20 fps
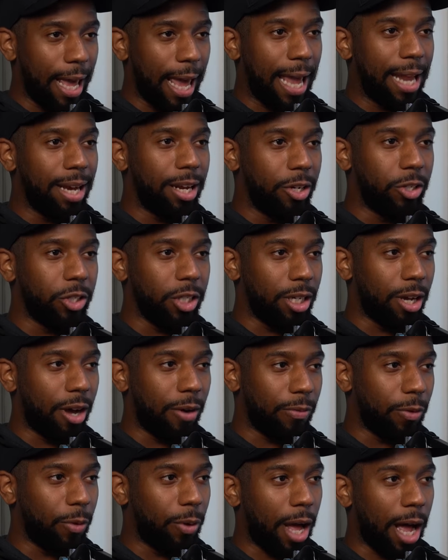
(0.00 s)
energy.
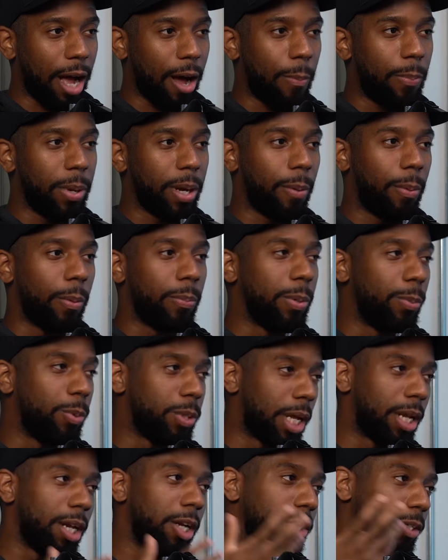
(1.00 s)
I feel like I pick up on
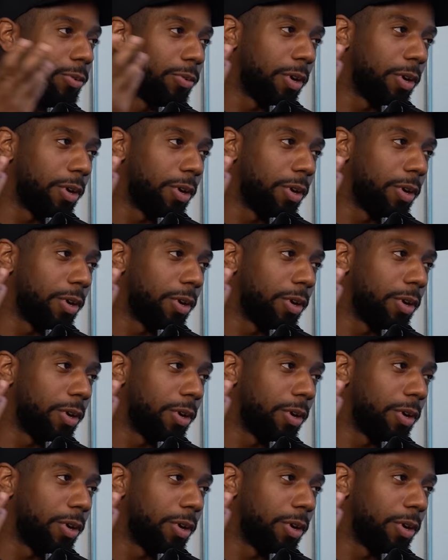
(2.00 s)
people's energy